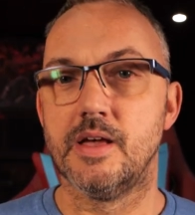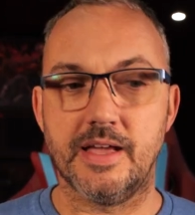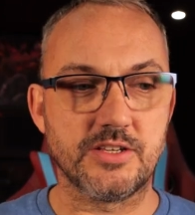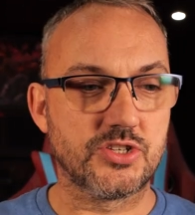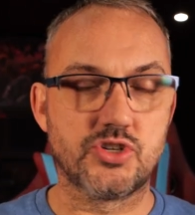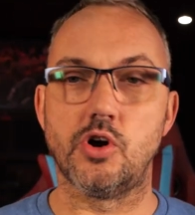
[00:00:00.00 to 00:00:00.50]

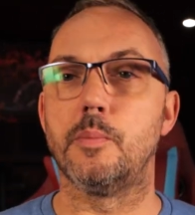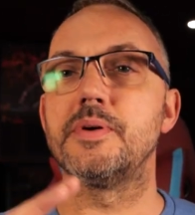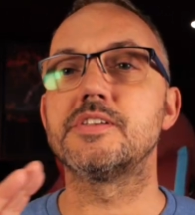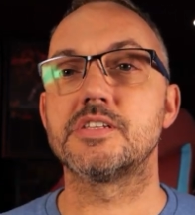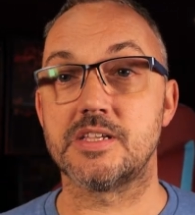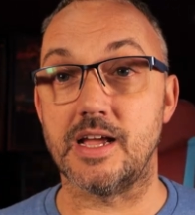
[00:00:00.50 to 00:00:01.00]
His job
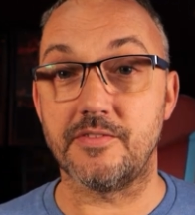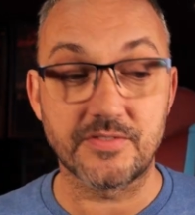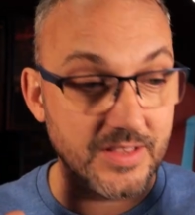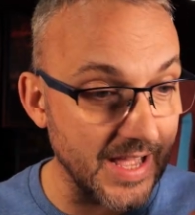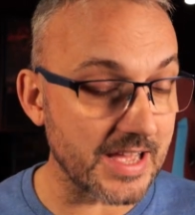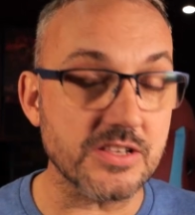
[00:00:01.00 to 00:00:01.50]
is safe.
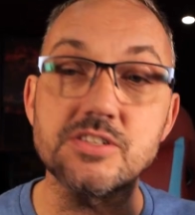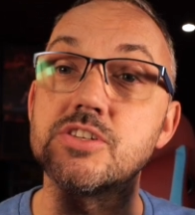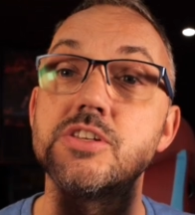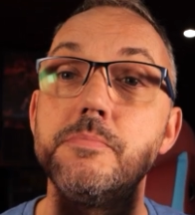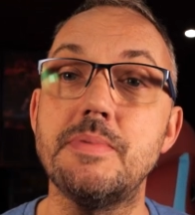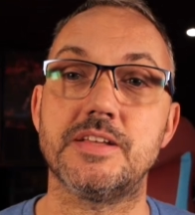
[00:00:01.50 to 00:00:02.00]
That's
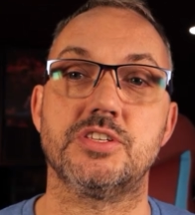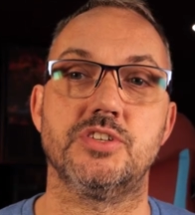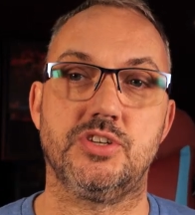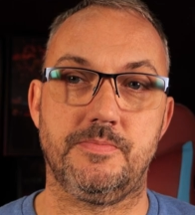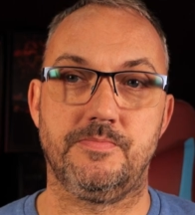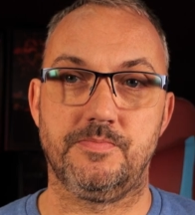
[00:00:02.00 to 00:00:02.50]
the
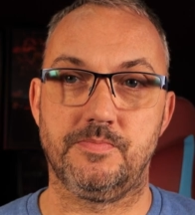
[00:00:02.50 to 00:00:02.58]
messaging.